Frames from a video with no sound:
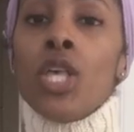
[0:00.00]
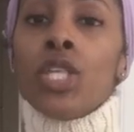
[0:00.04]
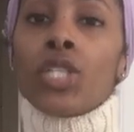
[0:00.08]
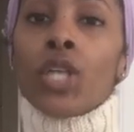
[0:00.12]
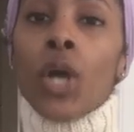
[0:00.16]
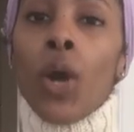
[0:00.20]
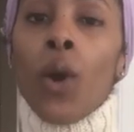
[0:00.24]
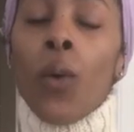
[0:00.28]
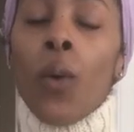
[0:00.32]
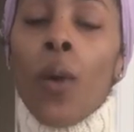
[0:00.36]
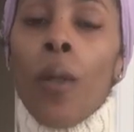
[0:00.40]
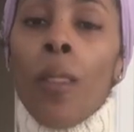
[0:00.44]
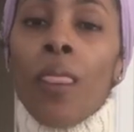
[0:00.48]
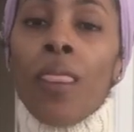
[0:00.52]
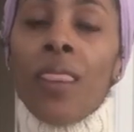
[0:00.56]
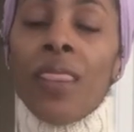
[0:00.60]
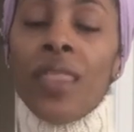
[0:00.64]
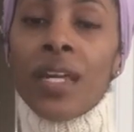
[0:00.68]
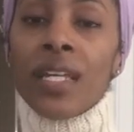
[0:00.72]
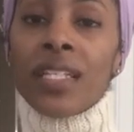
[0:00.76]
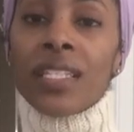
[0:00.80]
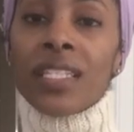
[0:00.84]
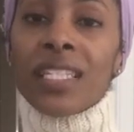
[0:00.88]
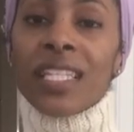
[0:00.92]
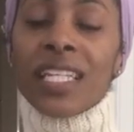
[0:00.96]
So
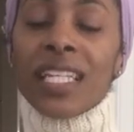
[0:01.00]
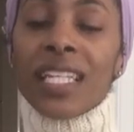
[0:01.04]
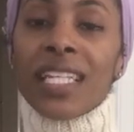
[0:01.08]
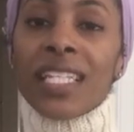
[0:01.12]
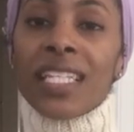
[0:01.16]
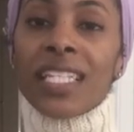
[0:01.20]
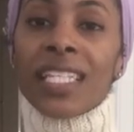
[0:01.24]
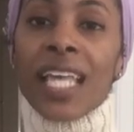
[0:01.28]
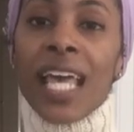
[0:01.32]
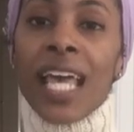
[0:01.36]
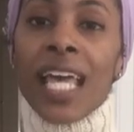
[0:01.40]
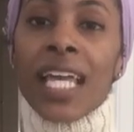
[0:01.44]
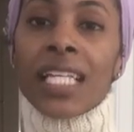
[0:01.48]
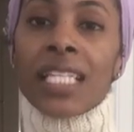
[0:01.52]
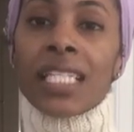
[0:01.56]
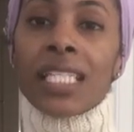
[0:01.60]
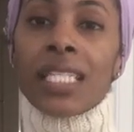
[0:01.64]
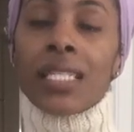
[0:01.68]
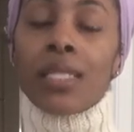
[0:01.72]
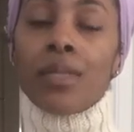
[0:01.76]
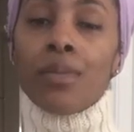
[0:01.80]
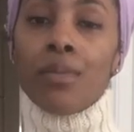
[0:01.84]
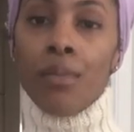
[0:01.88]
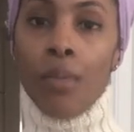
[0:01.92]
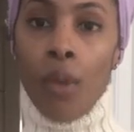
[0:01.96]
this is a
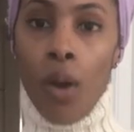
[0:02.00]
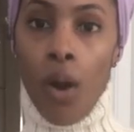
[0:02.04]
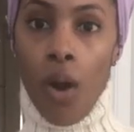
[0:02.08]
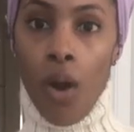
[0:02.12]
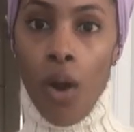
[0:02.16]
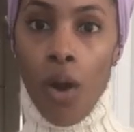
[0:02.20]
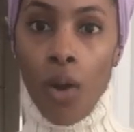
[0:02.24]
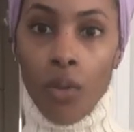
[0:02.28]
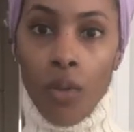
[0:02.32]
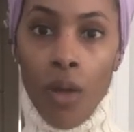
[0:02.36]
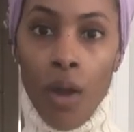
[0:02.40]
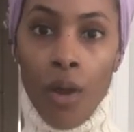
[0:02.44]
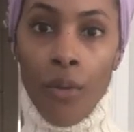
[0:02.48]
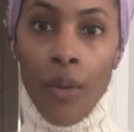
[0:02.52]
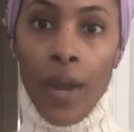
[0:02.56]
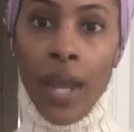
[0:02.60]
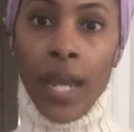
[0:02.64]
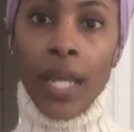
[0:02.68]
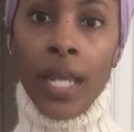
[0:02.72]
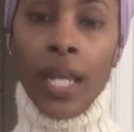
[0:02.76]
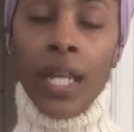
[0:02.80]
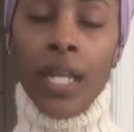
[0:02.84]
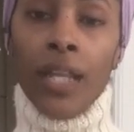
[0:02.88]
small, all right?